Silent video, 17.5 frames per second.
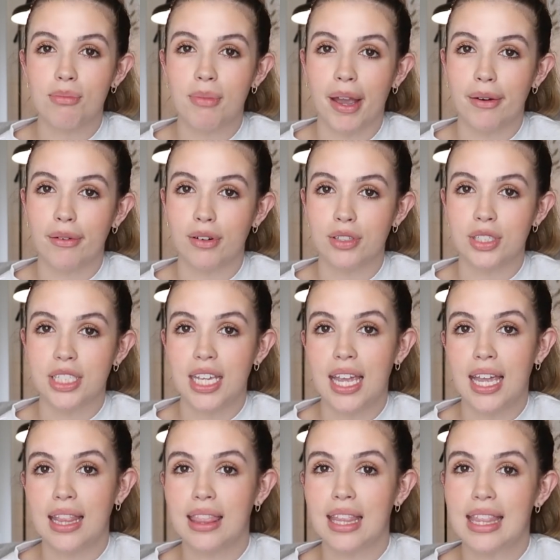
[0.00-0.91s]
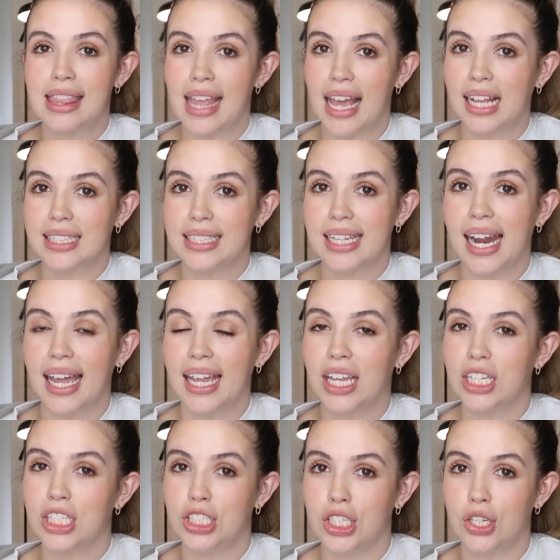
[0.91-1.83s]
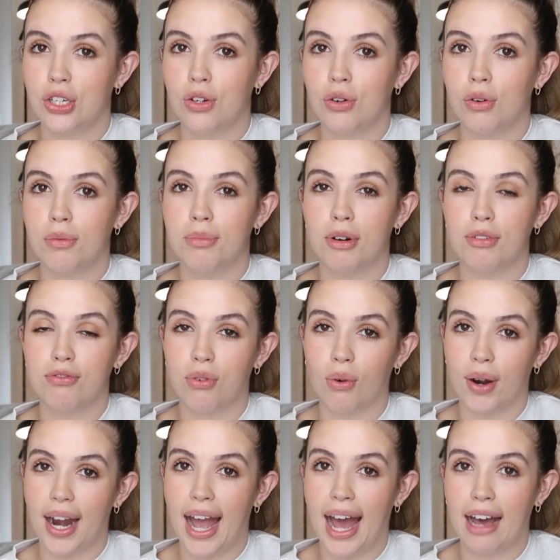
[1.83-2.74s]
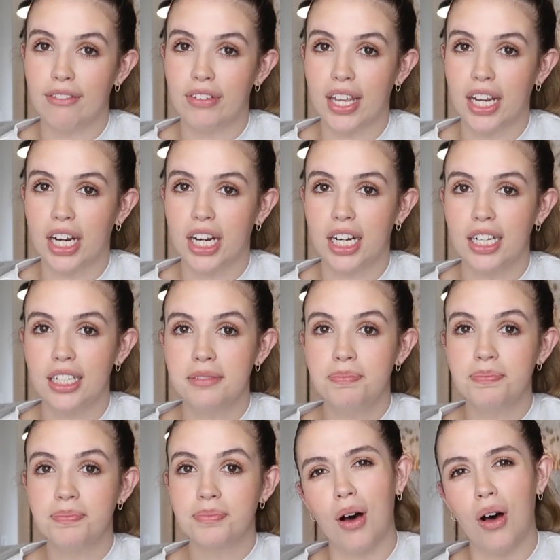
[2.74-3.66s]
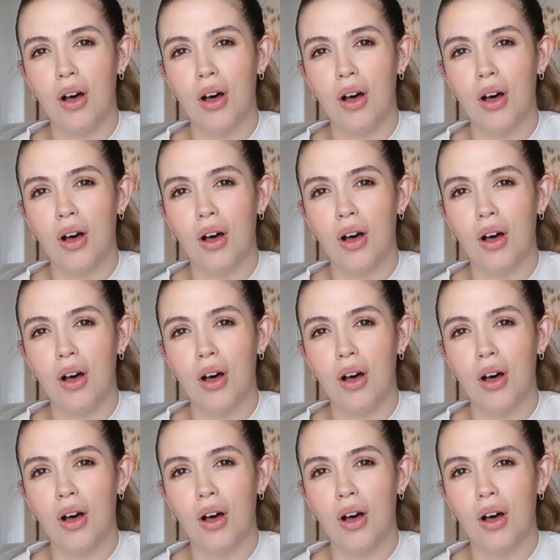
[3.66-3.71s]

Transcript: my routine, the things that I could do before having her,